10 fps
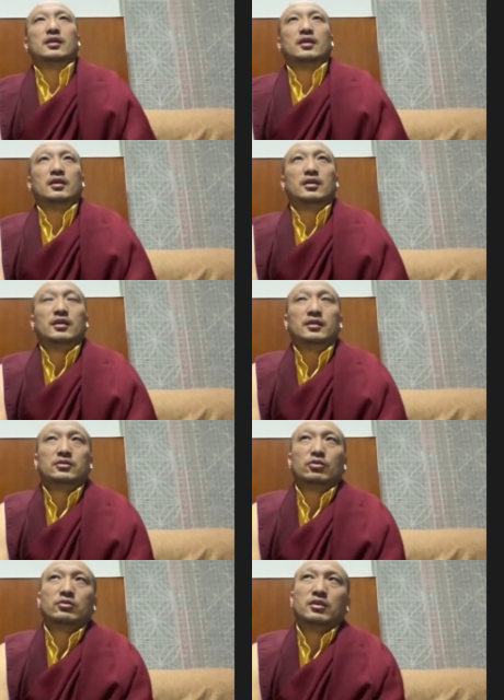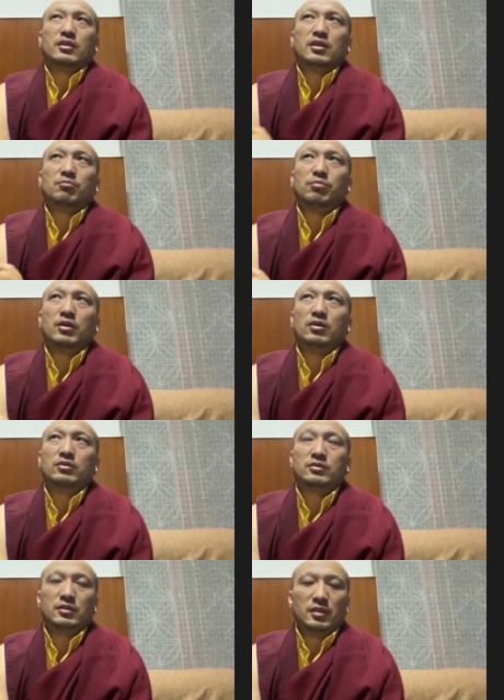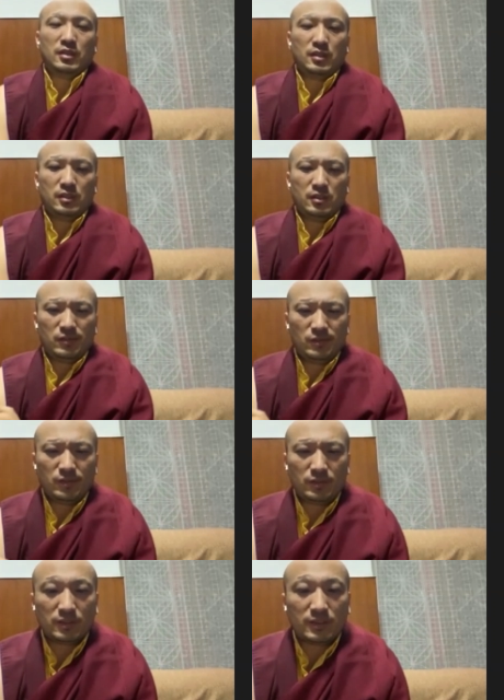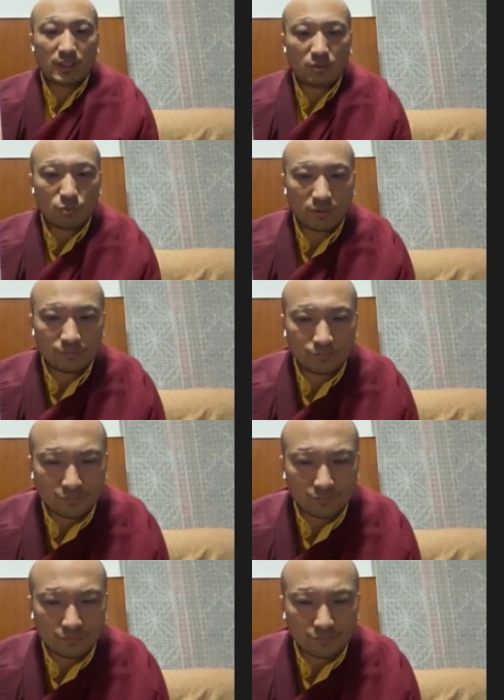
And talking about uh, the second one,